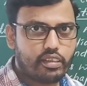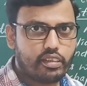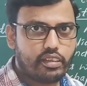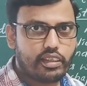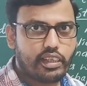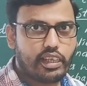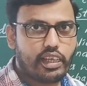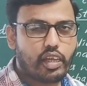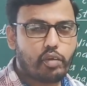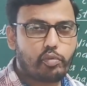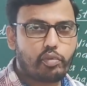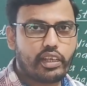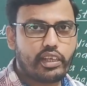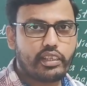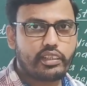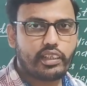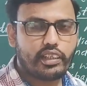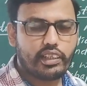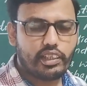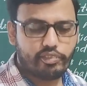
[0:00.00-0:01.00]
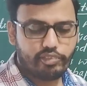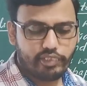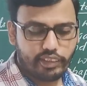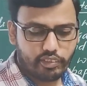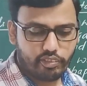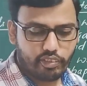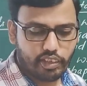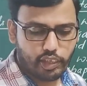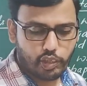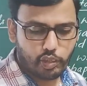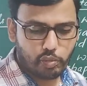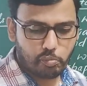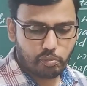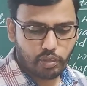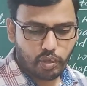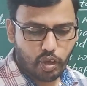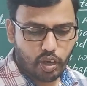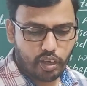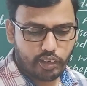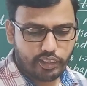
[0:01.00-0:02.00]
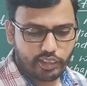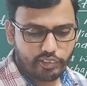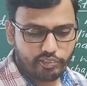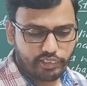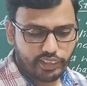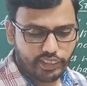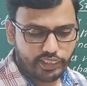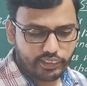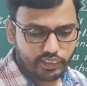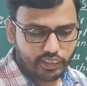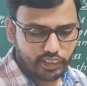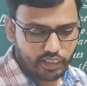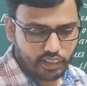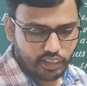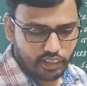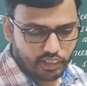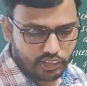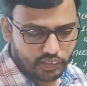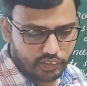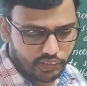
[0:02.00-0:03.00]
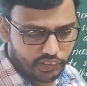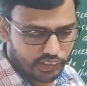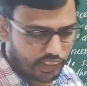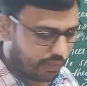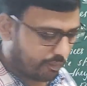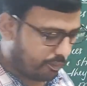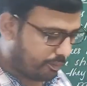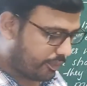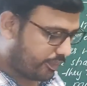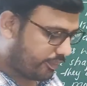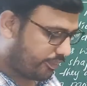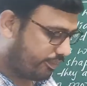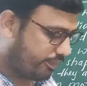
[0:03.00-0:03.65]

They have neither definite volume nor definite shape.